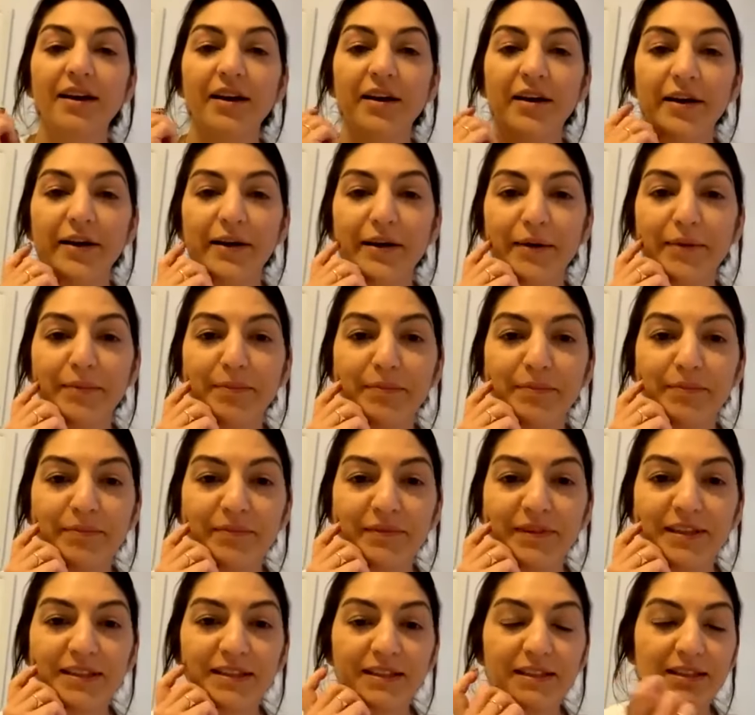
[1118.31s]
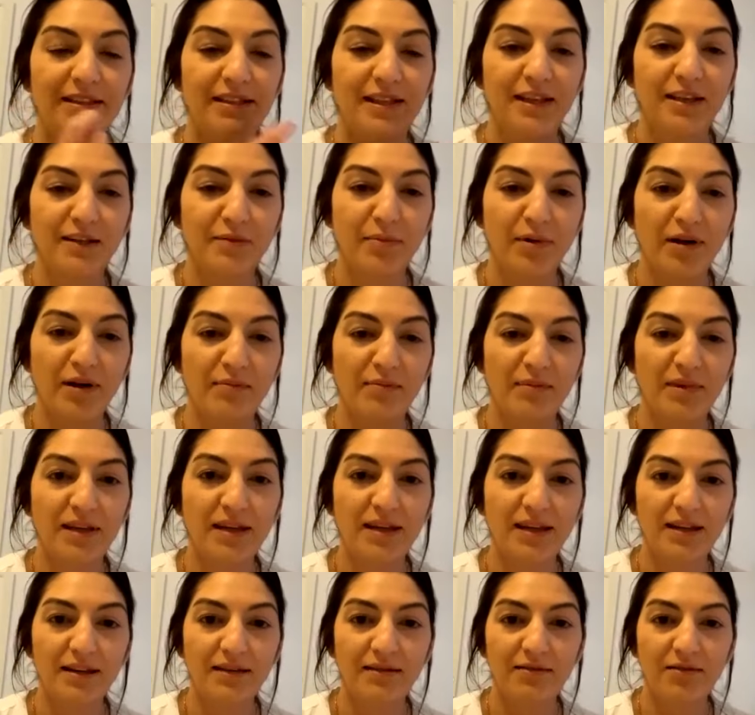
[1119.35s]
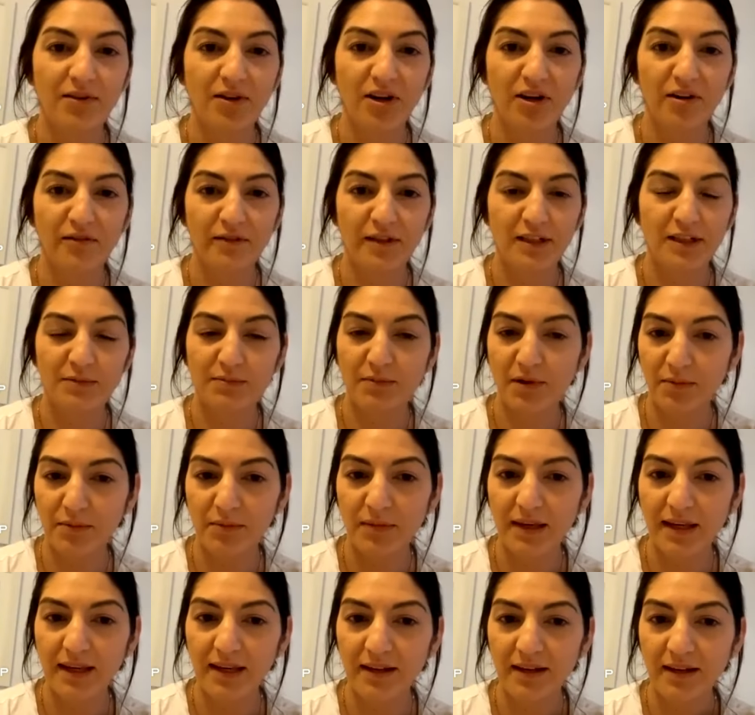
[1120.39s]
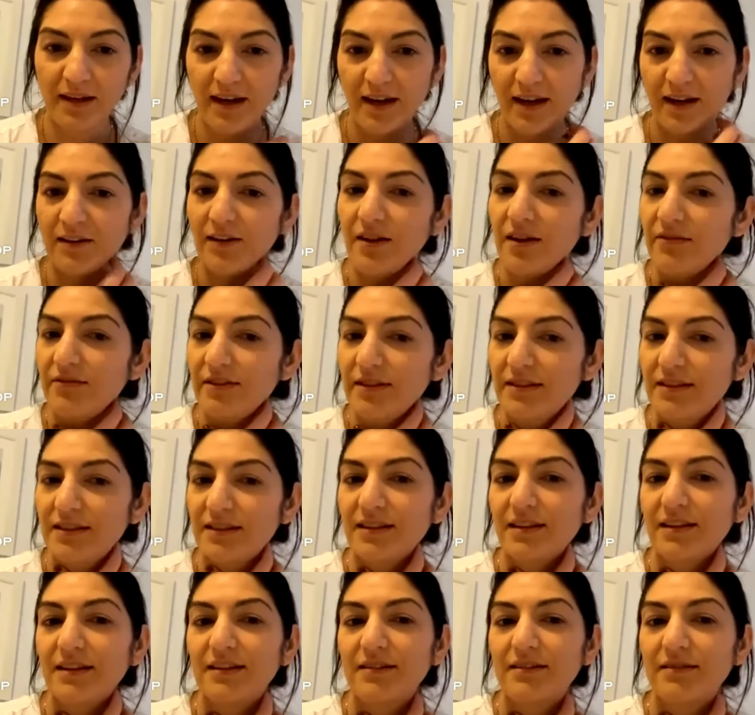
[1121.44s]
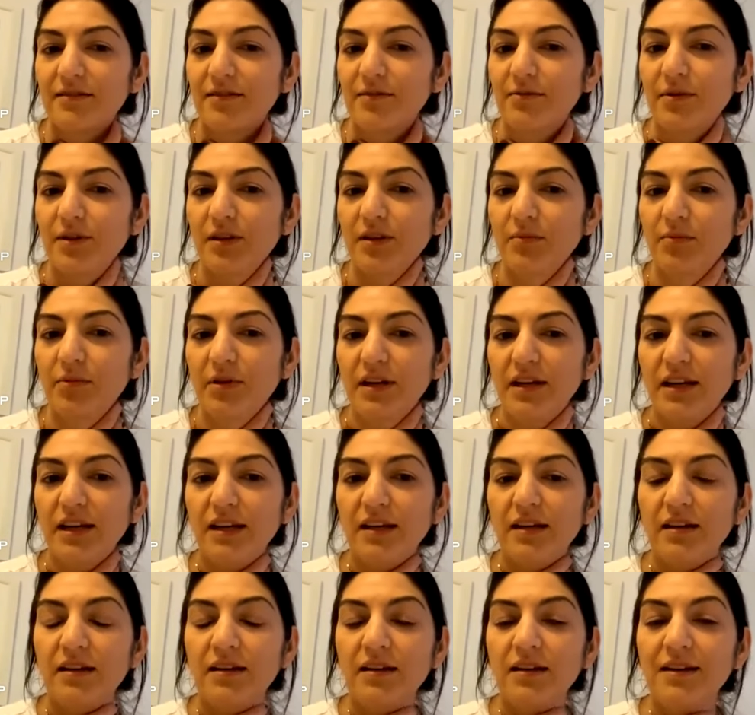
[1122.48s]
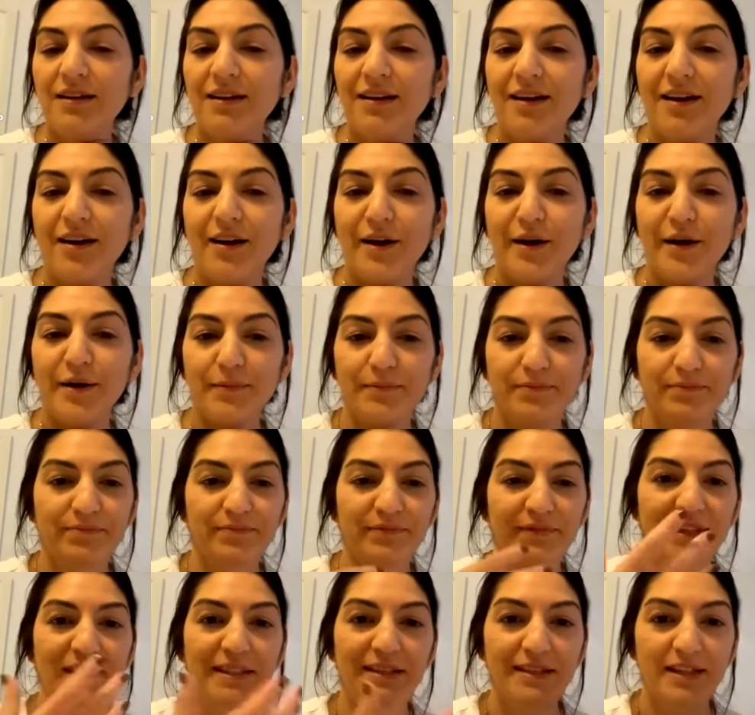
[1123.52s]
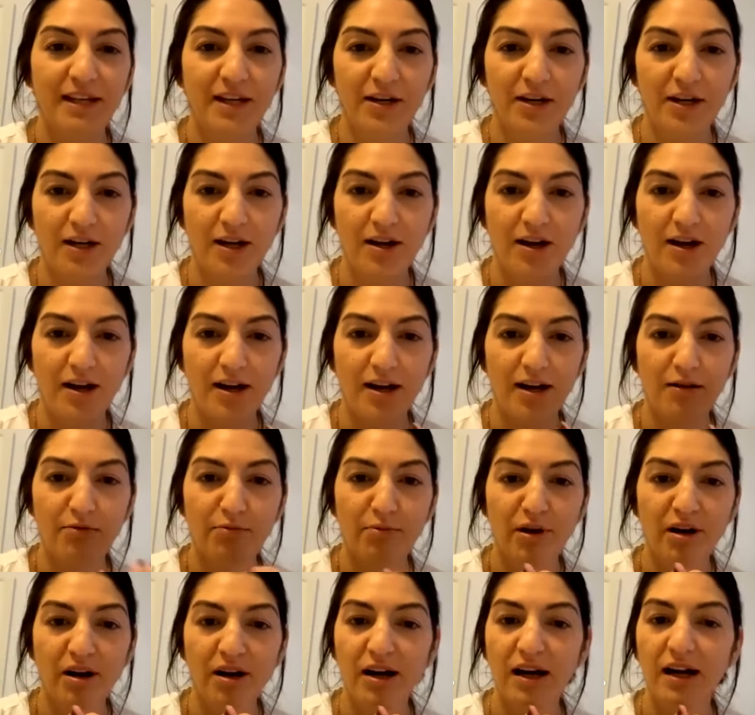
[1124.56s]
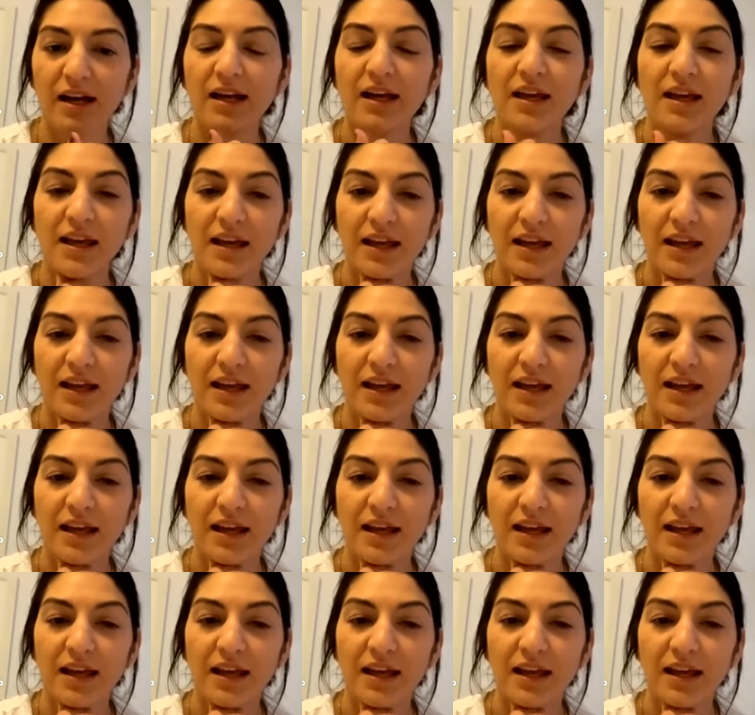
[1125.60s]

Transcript: Um, this is like a pumpkin harvest pumpkin that I love. It's in like a really pretty um, like terracotta pot.